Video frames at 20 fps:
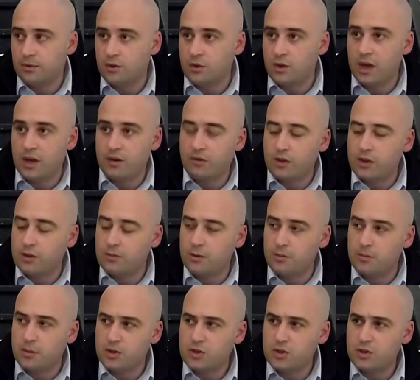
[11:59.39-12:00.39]
you can't read
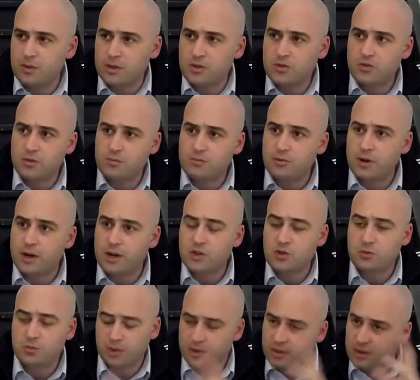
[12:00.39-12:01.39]
about much in the mainstream
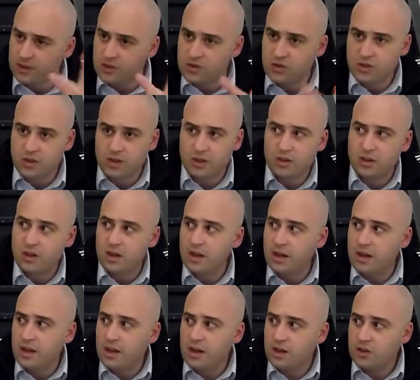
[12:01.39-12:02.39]
press, but that's uh,
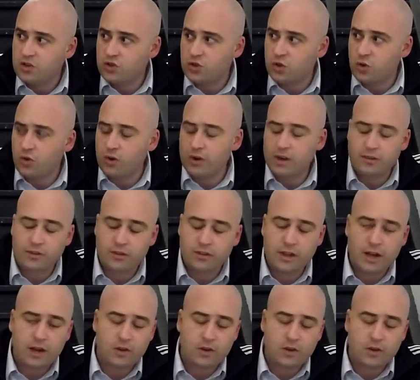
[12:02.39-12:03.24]
the story of a